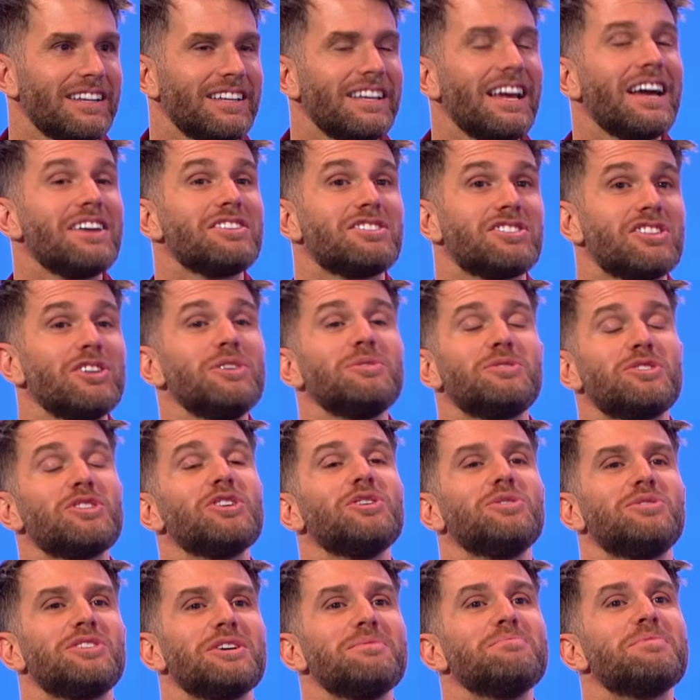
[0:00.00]
Yeah, two
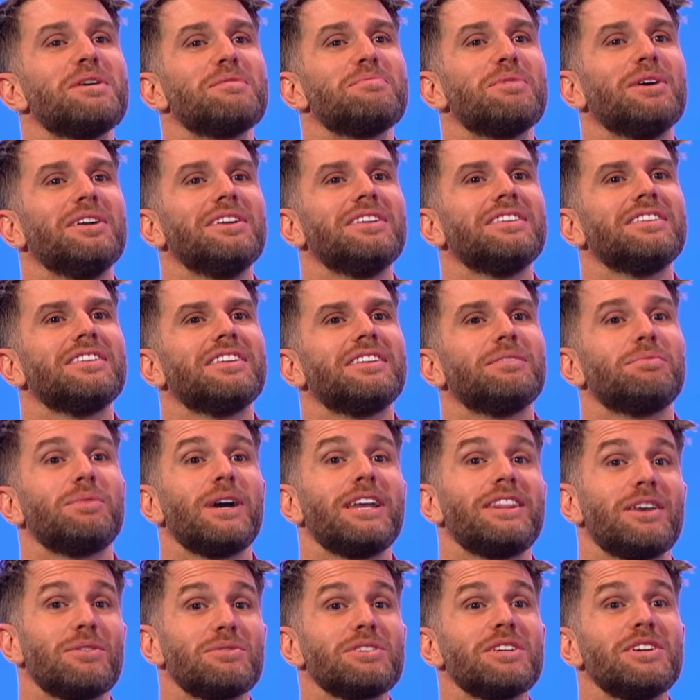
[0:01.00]
gym people.
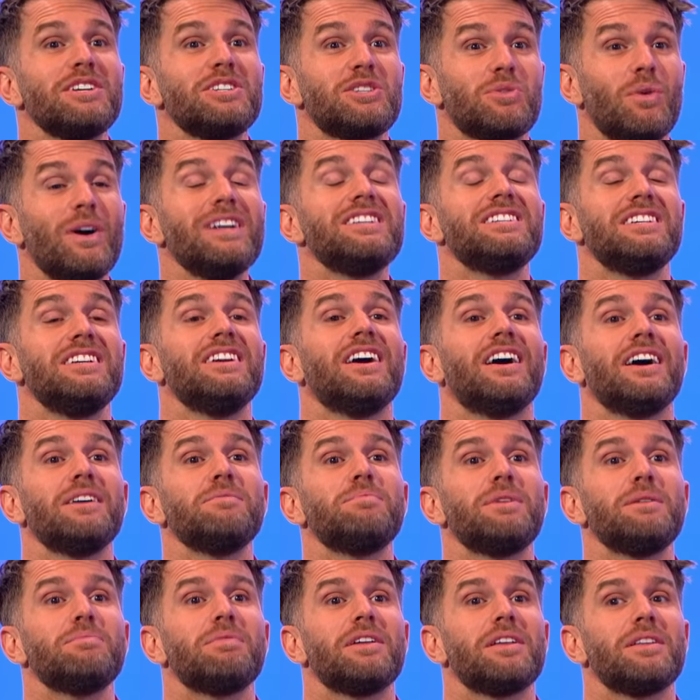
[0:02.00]
There was only 29
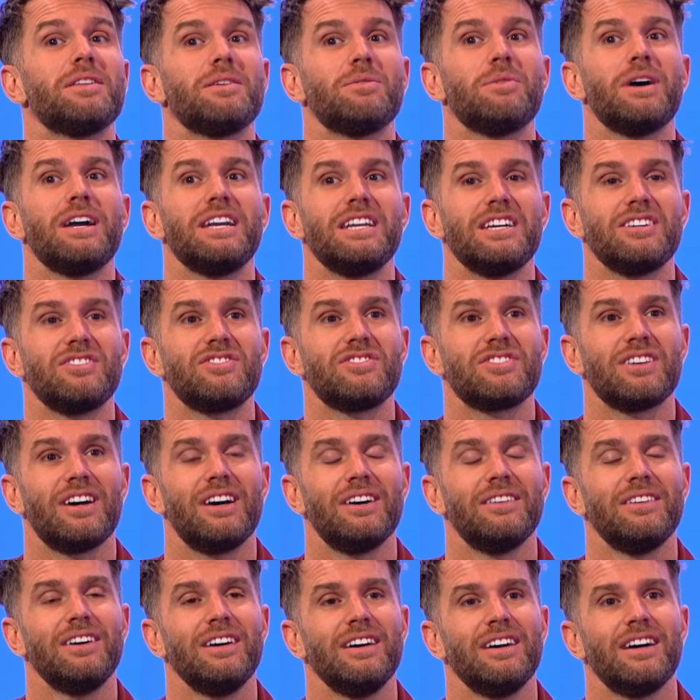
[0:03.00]
people at the wedding,
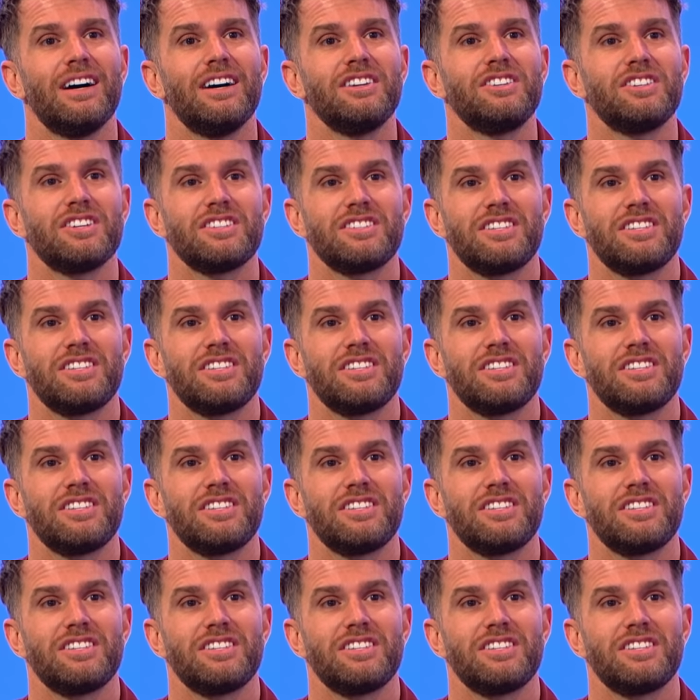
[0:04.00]
so I just